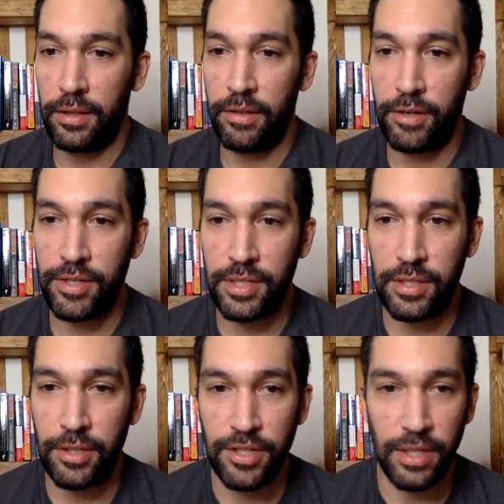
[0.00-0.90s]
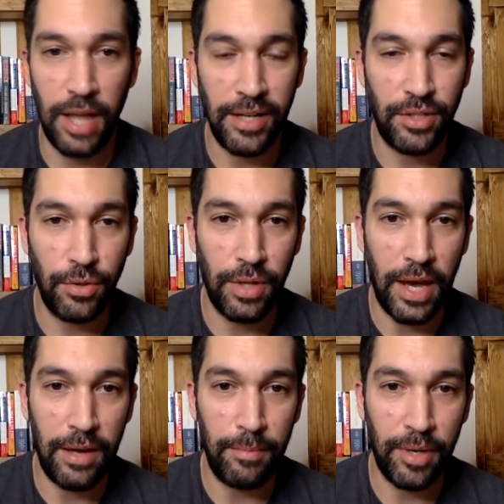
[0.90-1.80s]
There's a lot to
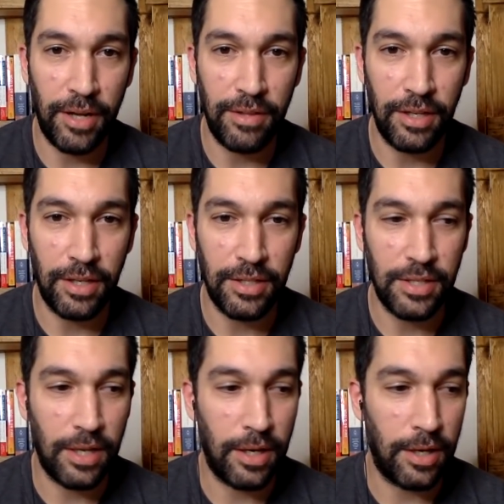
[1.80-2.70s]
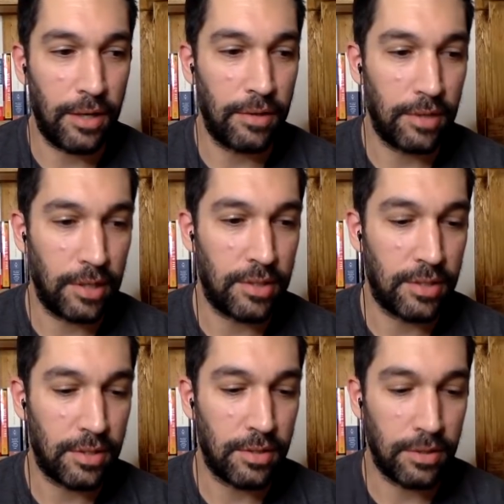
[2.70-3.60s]
that, but I think it's
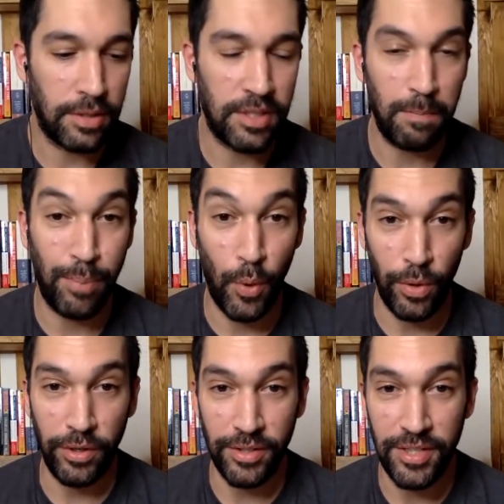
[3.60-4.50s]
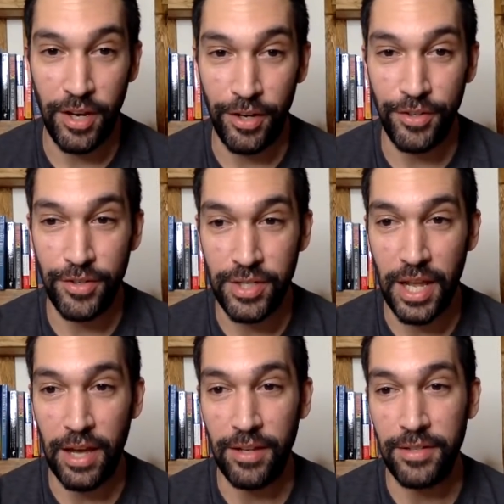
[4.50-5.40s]
important to
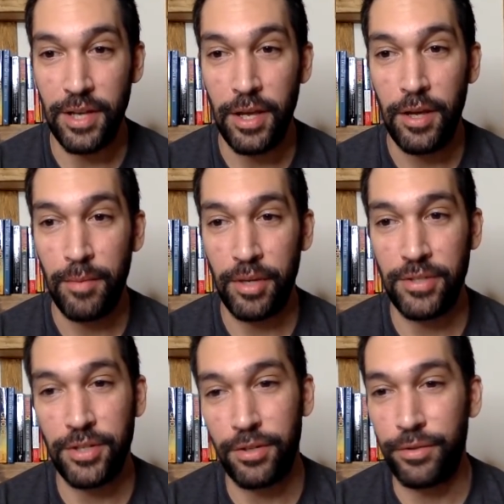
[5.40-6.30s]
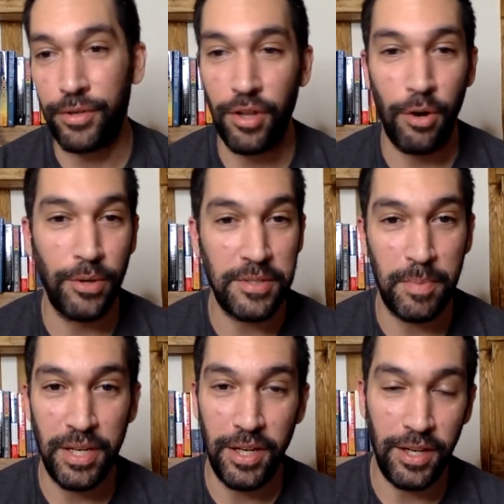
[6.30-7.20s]
understand, because there'll always
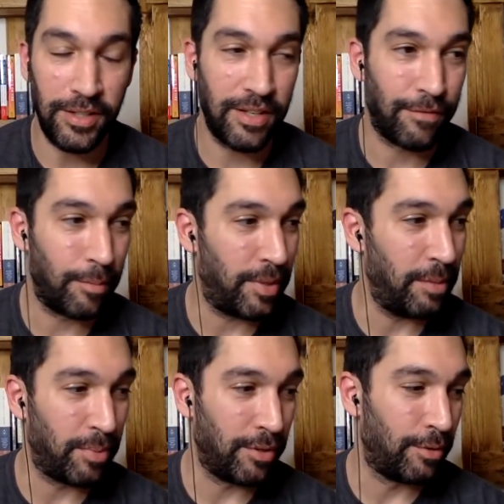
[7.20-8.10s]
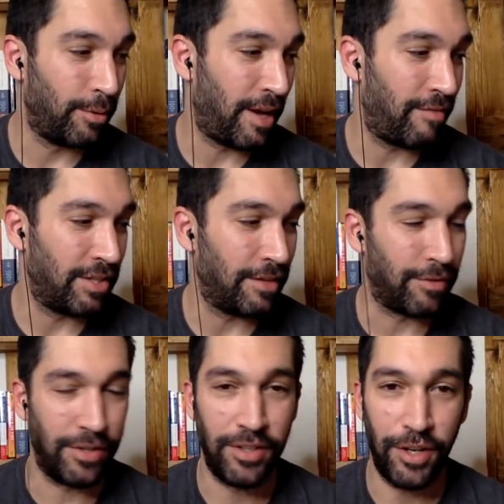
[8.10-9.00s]
be different people who have a
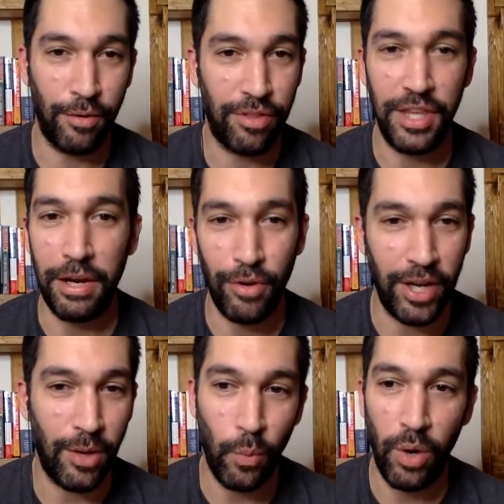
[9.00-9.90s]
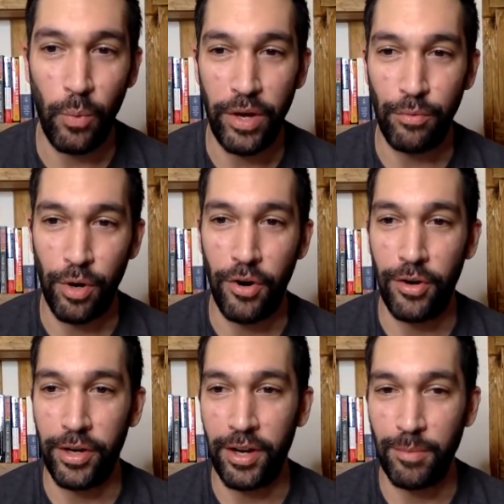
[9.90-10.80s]
different theory on what went
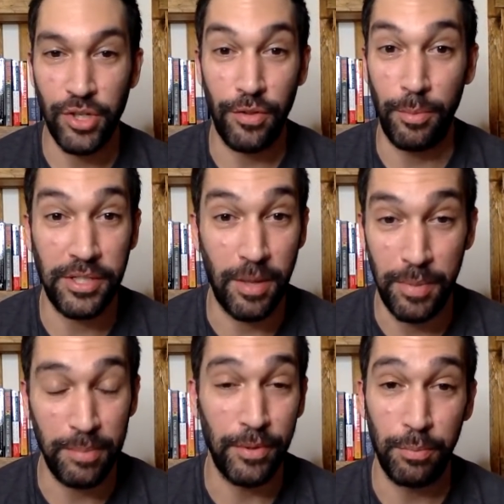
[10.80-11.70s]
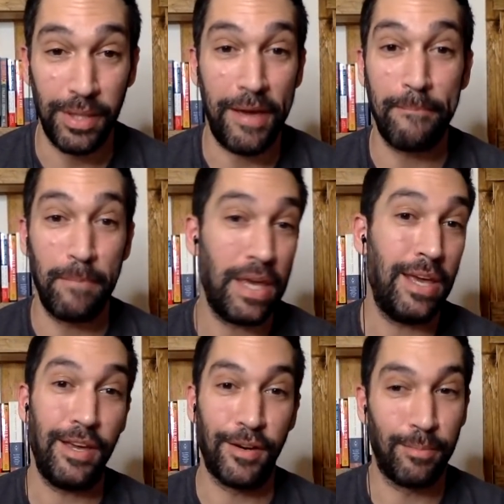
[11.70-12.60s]
wrong, and I'm sure there'll be some people who blame
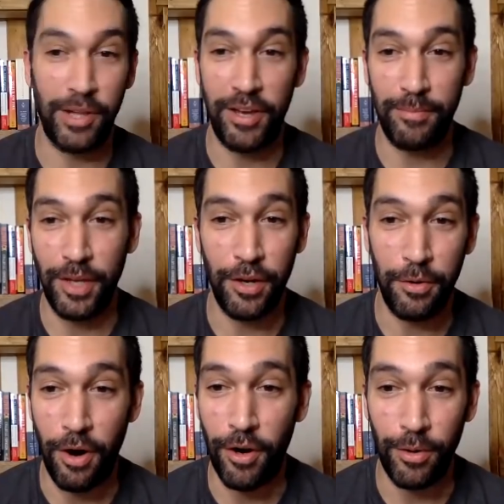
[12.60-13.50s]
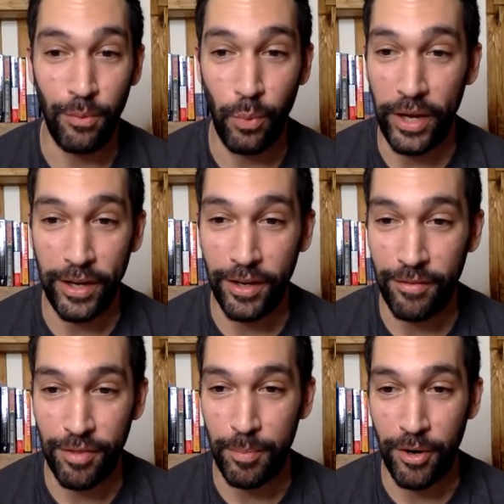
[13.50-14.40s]
me or blame our wing
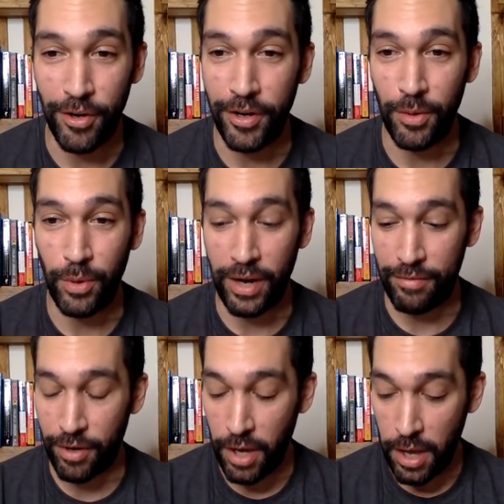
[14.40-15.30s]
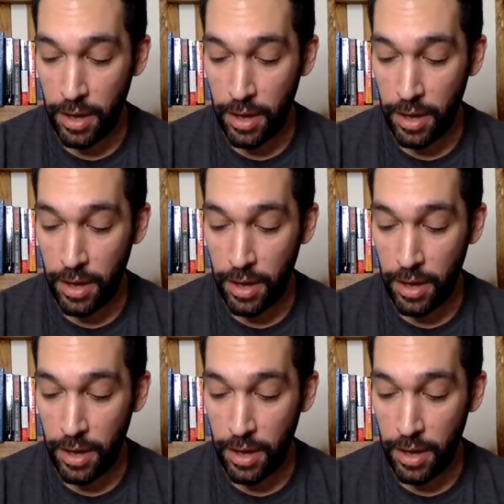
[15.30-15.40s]
of the party or whatever.